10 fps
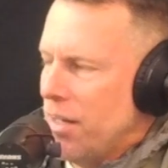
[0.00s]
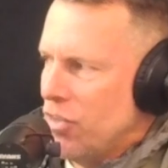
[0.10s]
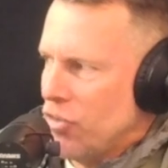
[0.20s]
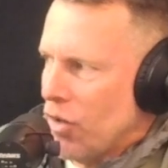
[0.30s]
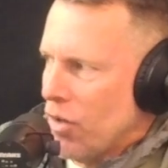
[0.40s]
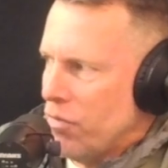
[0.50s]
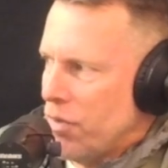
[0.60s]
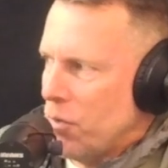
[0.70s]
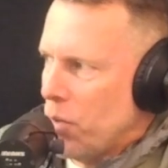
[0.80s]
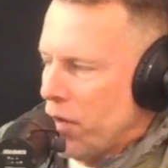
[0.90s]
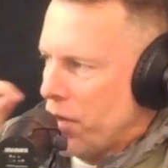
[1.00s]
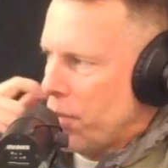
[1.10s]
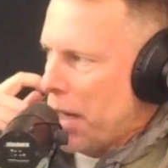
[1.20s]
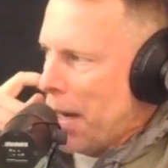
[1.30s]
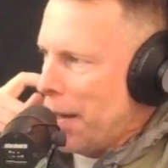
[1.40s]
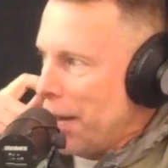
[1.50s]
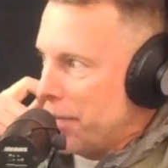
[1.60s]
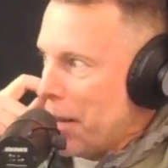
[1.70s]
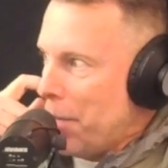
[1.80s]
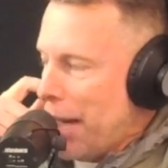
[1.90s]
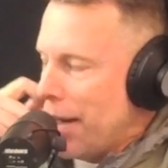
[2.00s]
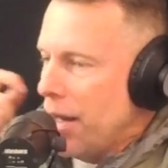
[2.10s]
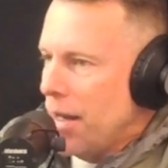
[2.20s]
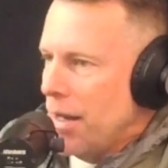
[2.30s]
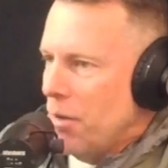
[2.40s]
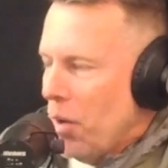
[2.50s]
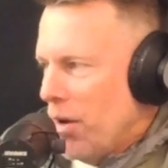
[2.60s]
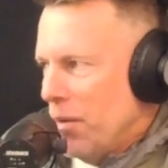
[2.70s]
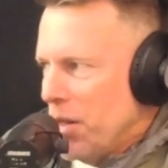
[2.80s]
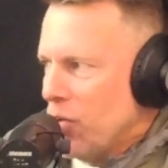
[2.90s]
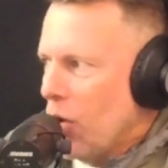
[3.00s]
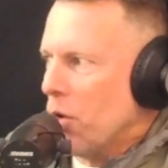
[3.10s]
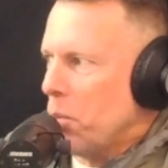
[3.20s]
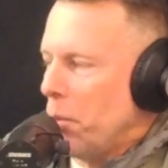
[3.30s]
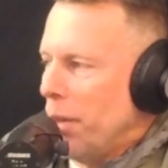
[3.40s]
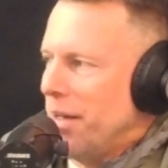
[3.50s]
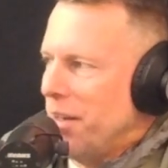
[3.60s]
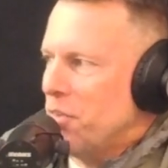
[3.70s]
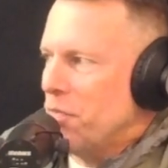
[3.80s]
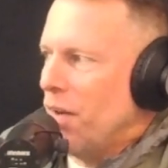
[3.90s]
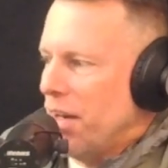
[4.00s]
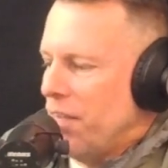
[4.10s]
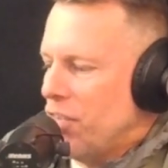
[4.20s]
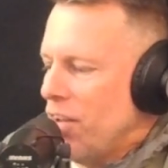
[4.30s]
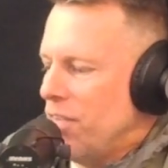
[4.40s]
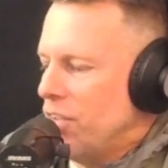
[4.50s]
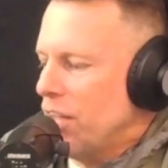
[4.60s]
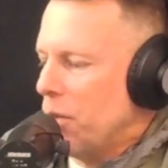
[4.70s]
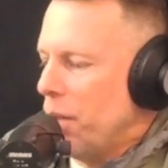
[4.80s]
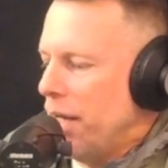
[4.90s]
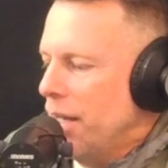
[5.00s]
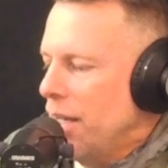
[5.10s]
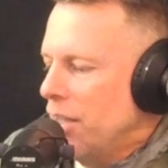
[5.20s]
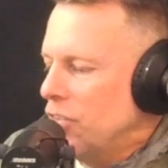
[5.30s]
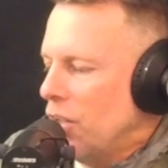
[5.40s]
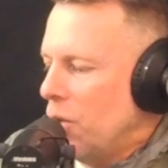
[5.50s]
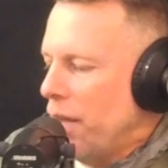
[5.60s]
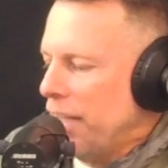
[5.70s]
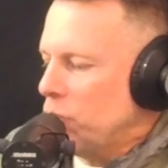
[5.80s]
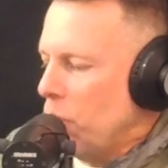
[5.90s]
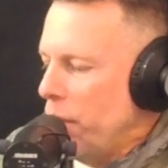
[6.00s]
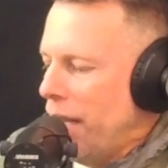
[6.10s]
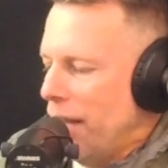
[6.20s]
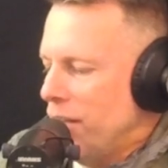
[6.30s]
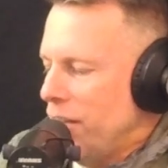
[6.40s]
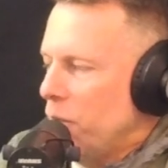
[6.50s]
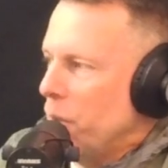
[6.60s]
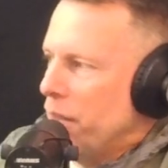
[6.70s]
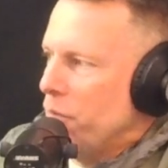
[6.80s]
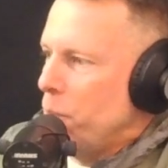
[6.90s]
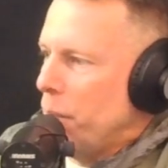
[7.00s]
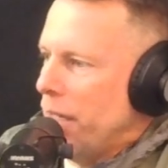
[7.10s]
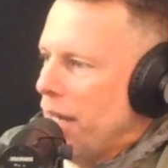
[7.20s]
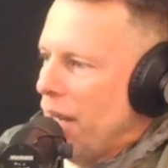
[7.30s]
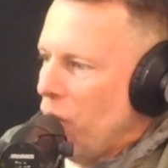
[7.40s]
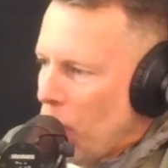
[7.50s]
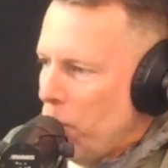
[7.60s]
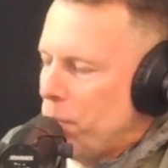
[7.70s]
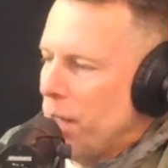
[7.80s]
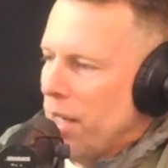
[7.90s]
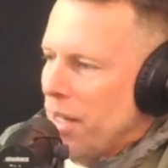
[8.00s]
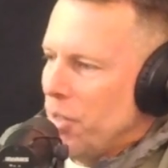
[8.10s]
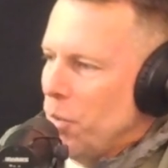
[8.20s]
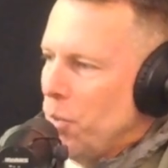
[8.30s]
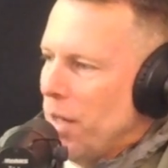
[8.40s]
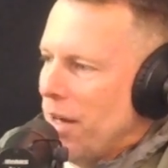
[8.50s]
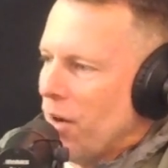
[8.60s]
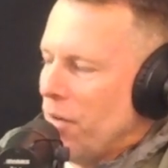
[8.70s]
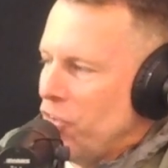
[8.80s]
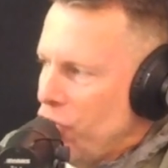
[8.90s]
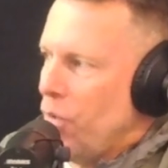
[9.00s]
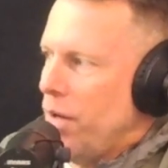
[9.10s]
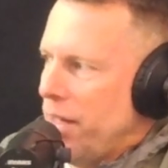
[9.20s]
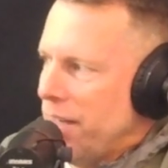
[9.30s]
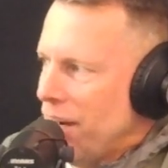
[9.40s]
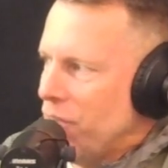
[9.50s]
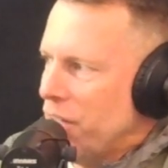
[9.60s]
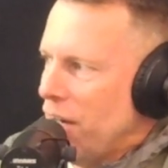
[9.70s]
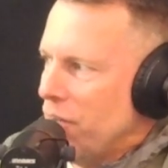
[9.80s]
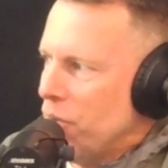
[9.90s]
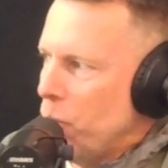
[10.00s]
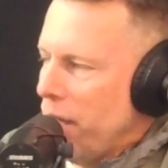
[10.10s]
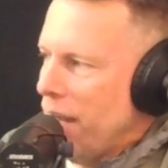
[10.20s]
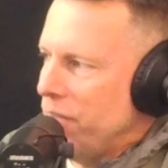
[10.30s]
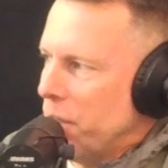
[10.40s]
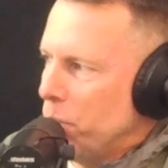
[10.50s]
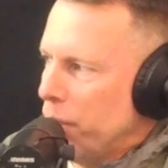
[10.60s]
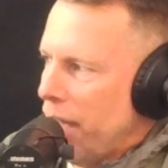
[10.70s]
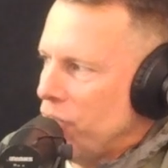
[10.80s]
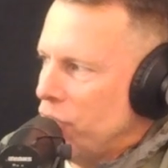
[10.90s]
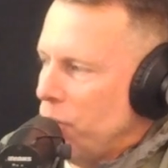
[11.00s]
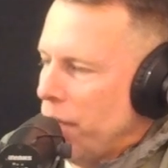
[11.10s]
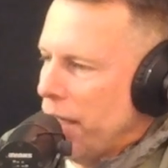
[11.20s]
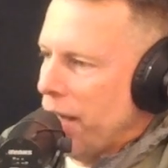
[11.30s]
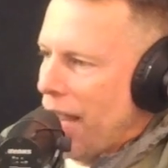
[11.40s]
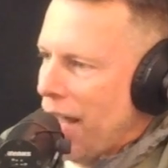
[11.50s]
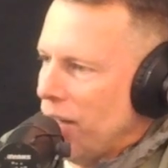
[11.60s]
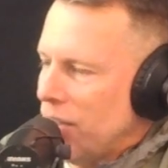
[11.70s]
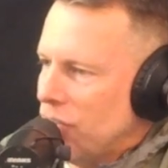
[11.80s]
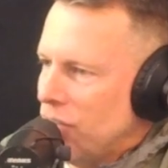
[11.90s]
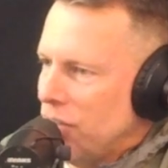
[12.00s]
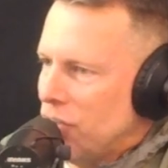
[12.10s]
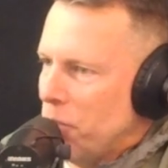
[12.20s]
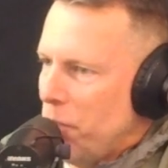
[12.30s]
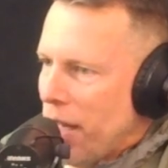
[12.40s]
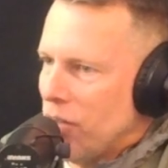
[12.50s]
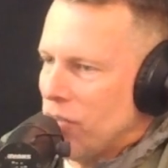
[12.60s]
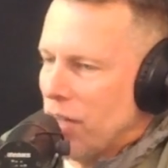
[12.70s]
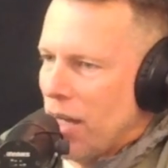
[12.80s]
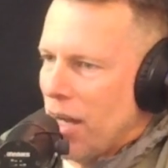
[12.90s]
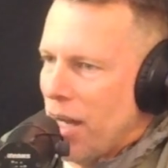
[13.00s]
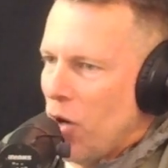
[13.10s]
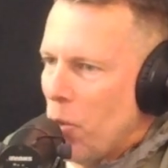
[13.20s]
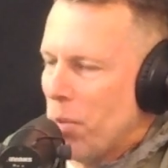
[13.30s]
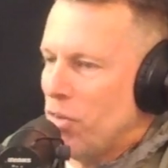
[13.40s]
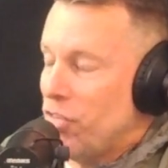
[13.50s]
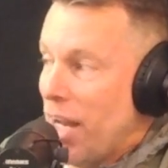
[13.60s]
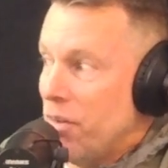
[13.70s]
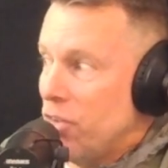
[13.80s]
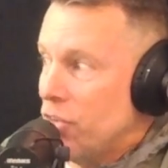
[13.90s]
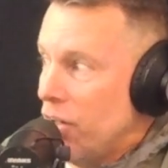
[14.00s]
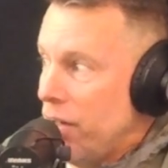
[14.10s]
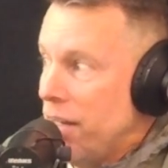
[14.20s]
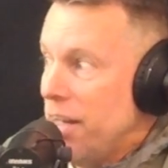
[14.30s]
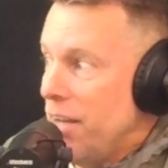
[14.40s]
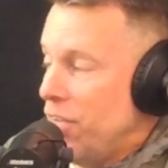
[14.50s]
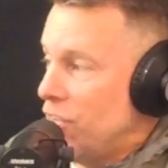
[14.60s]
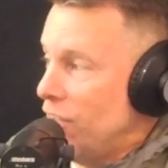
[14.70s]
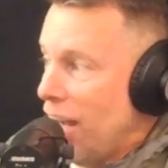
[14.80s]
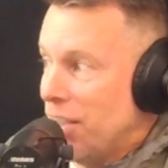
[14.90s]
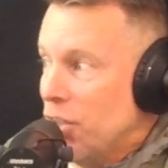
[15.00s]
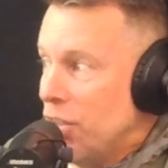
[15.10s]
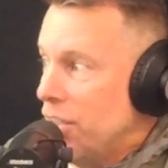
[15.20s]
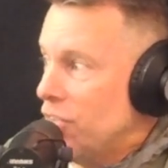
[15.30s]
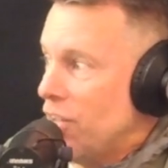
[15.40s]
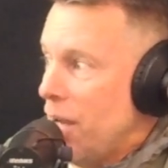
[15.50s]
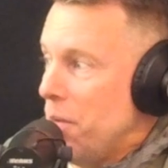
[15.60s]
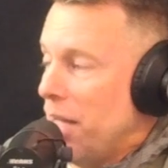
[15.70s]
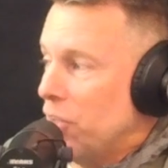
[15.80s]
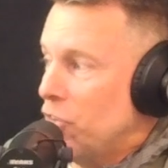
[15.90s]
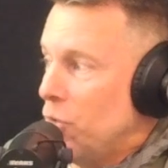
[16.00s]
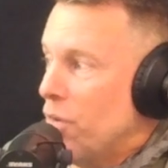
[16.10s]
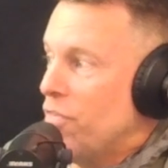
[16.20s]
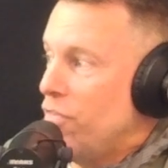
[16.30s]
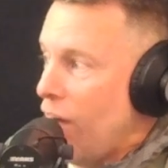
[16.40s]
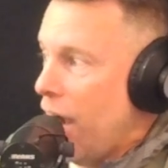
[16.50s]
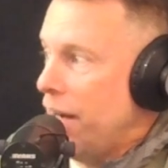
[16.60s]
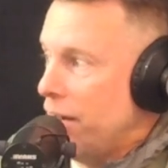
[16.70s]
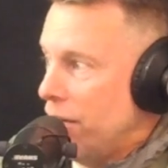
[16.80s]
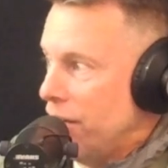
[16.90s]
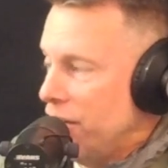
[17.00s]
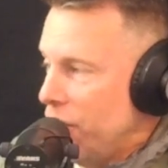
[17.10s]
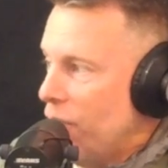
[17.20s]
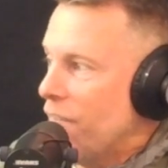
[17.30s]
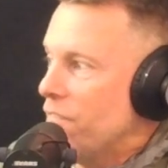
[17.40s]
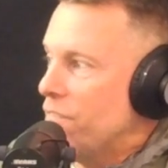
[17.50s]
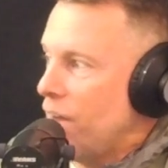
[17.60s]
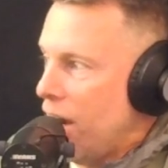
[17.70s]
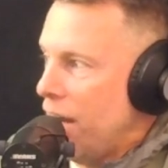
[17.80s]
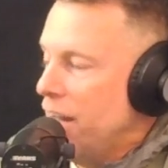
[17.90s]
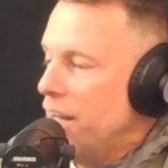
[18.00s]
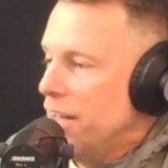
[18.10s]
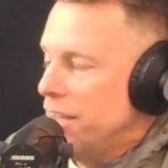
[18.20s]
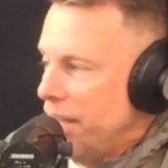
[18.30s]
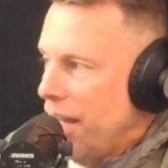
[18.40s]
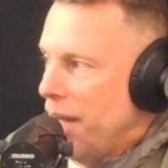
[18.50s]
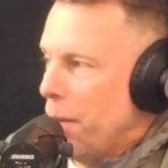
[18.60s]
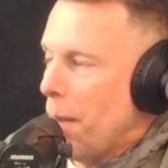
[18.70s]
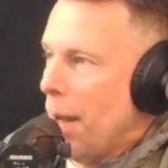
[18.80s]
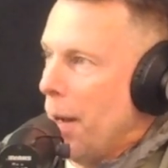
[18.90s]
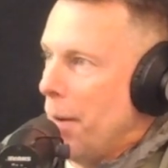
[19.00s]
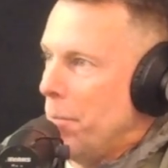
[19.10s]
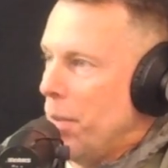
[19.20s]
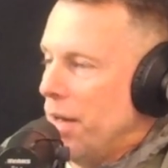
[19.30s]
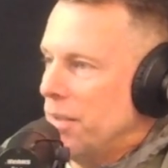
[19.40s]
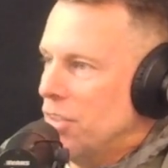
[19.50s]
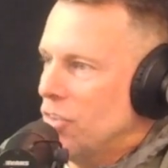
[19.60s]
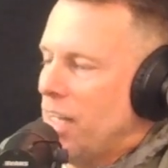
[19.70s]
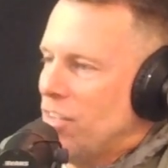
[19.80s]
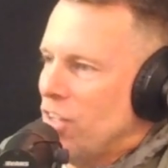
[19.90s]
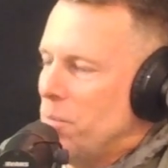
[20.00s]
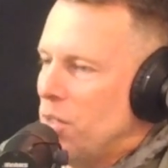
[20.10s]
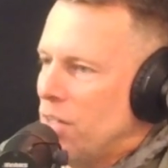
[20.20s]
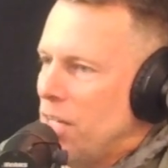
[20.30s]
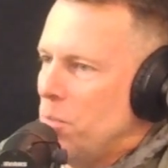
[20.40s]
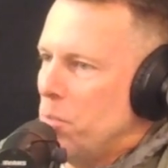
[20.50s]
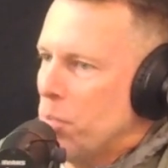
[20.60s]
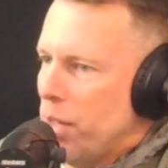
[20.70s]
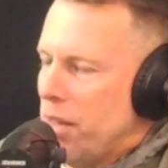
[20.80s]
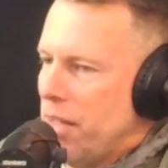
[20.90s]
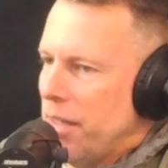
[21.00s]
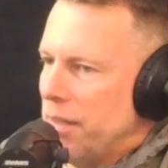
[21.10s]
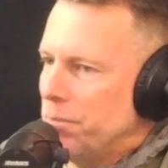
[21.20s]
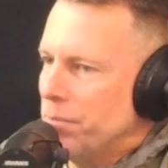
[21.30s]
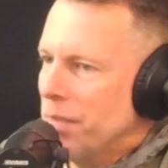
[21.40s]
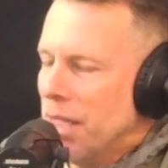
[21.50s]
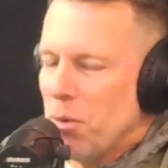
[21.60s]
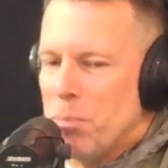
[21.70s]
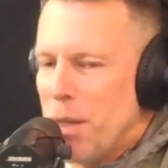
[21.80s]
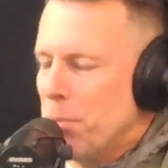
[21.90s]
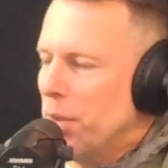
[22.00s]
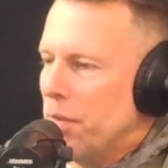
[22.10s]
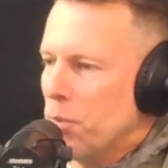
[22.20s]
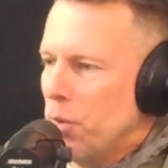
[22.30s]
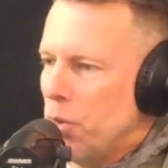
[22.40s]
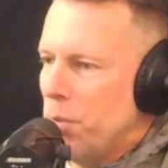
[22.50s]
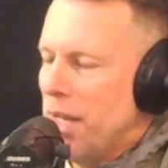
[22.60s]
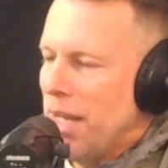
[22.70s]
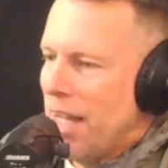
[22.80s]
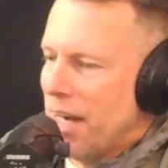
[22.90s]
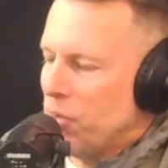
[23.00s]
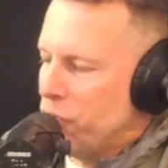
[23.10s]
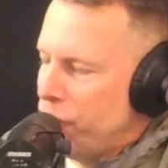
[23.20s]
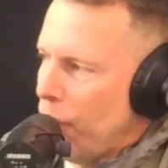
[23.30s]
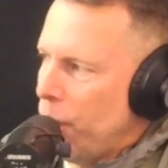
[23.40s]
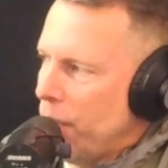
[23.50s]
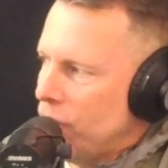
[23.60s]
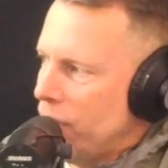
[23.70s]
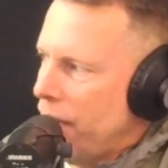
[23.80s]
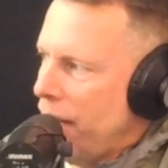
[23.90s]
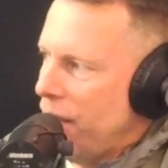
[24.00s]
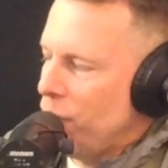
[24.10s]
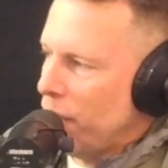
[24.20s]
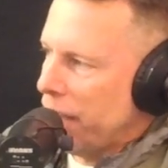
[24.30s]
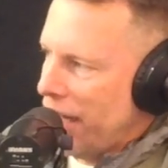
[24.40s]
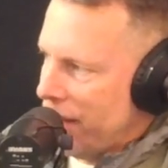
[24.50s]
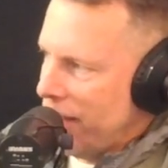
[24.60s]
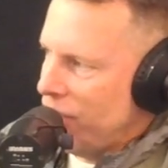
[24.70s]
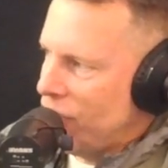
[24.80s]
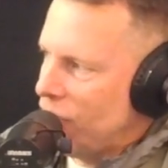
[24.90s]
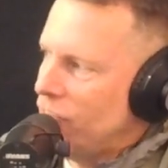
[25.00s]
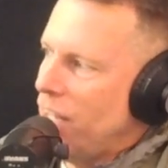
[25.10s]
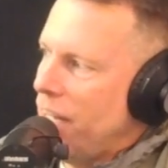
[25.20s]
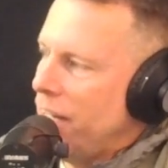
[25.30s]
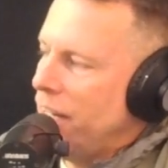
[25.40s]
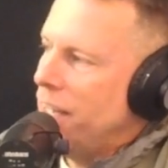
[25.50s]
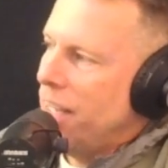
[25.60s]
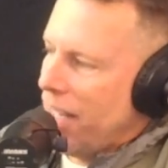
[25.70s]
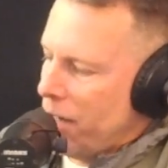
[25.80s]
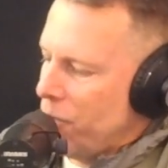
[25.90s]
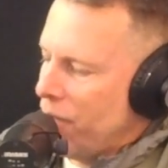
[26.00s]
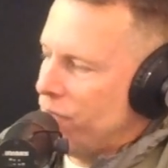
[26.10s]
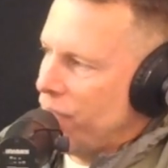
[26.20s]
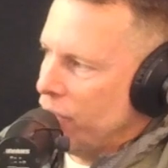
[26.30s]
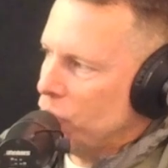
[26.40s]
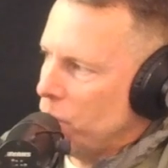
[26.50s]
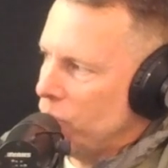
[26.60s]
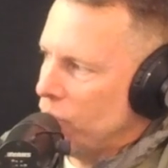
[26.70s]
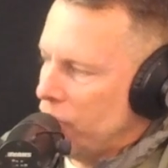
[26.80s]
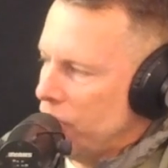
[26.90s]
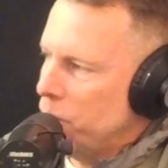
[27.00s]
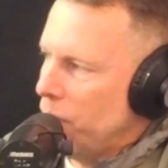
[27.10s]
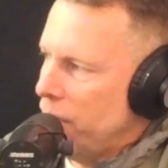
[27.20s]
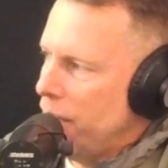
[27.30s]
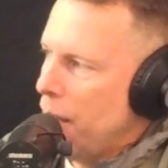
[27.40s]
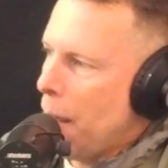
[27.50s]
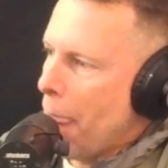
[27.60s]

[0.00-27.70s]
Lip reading: It's not bad. Well, I mean, it's horrible, but it's fun in the 70s kind of way. So that's what we had to deal with, everybody. I hope you are enjoying Cover to Cover. We are having a blast doing it. Alex is the best. I hope our sound is good. If it's not good this time, Alex, you are fired. You are fired. Yeah. But because last time you could hear me breathing and there were people in the room and I was focused today. I felt like I had things to say, and I feel this one was a good one.